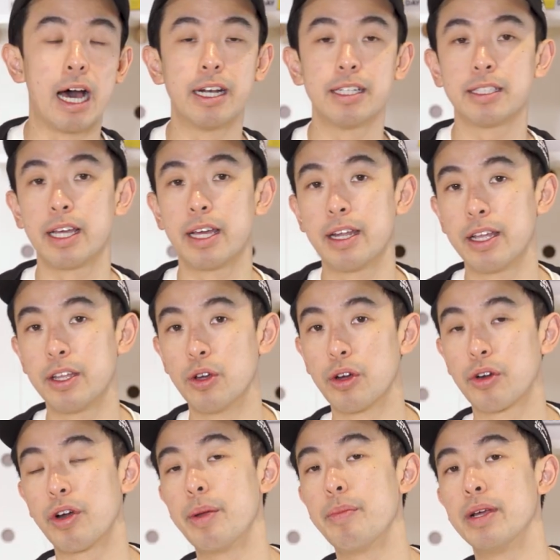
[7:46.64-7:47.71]
Understanding your
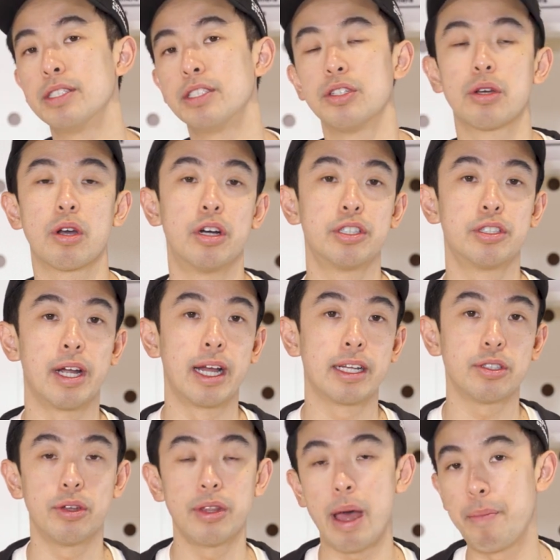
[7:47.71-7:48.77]
agreements, your contracts,
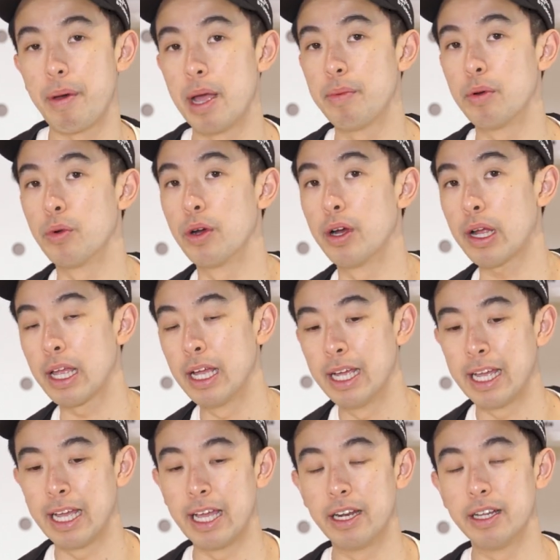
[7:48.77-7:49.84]
all that paperwork.
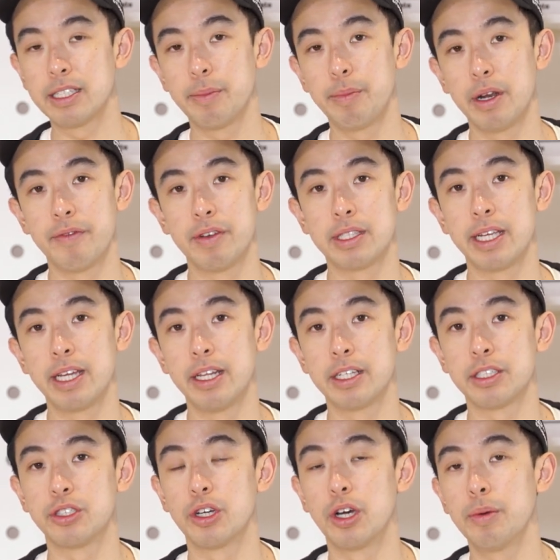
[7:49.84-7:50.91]
It is a bit of a tedious
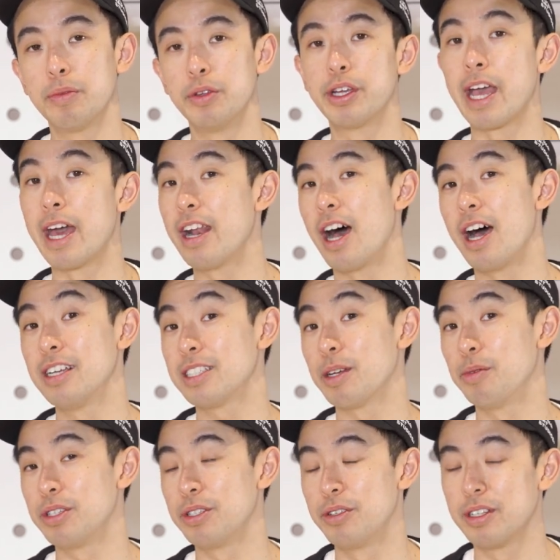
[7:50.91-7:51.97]
job. You can hire
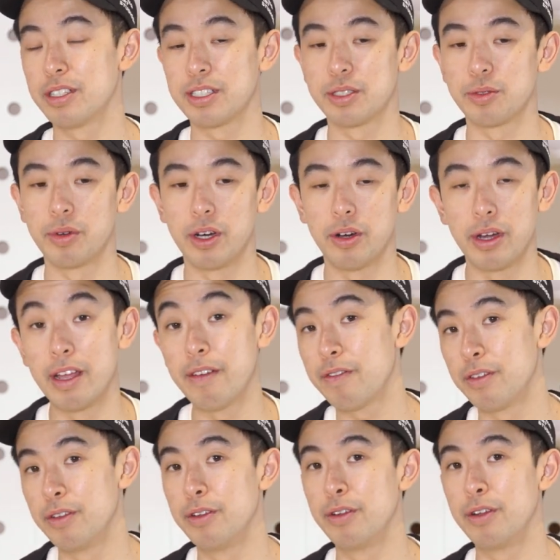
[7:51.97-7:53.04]
someone to do this as well if
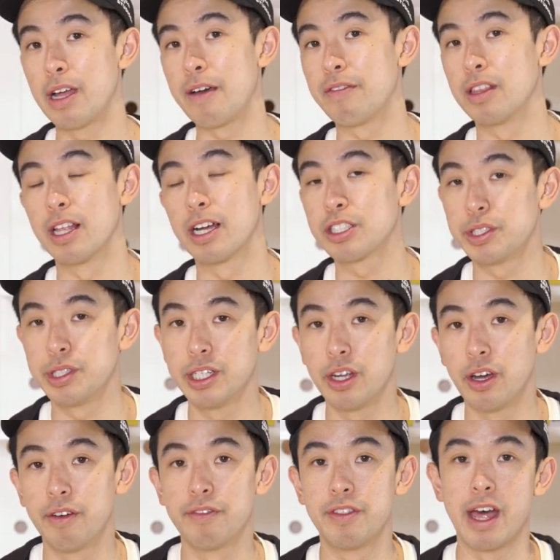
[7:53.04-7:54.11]
you have the luxury
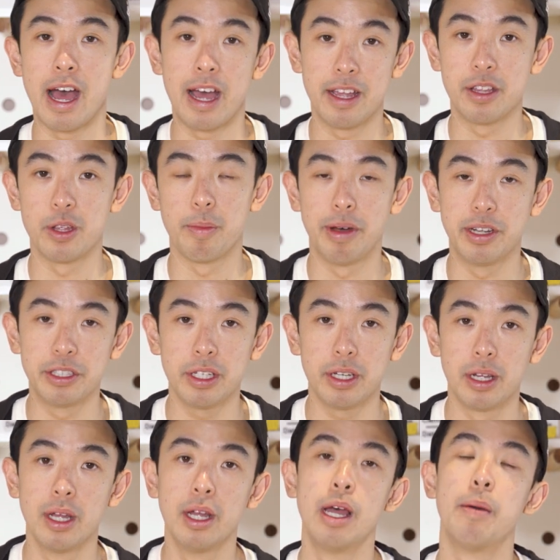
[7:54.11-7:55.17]
of that in your budget.
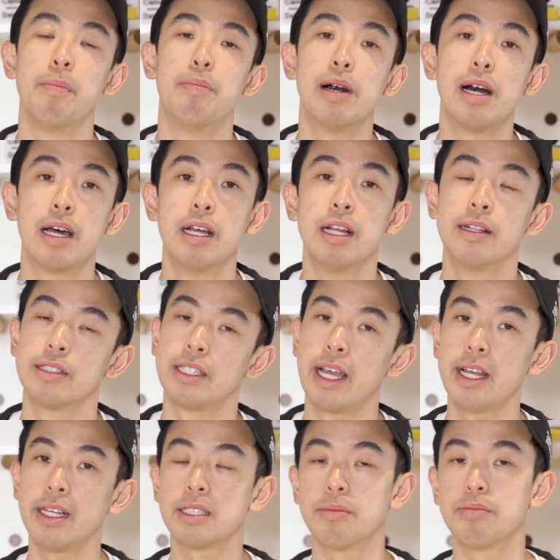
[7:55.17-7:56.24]
But
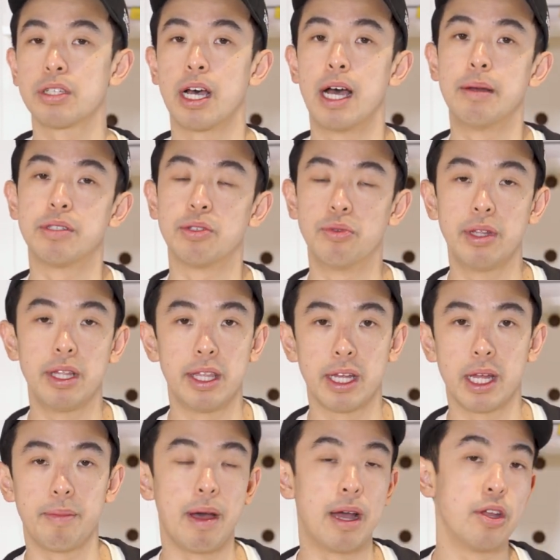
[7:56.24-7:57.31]
taking some time to really think
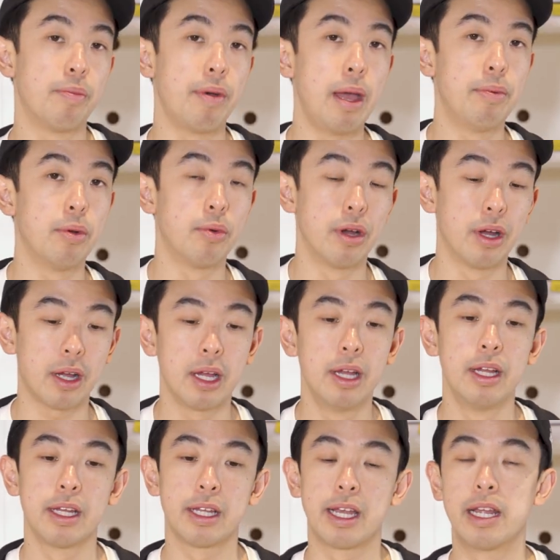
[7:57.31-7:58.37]
about your
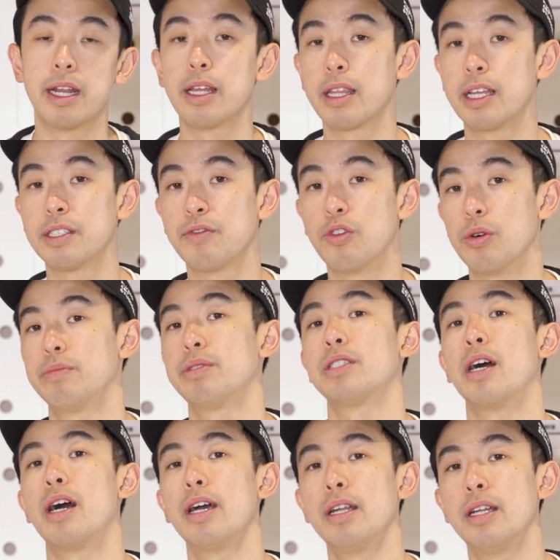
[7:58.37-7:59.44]
paperwork, getting these forms
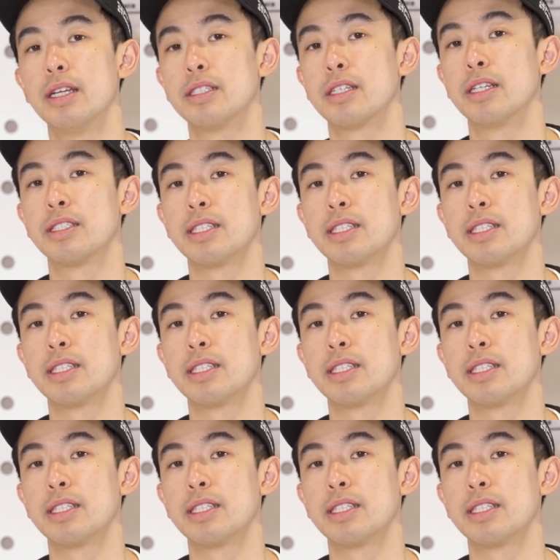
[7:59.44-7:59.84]
signed is going to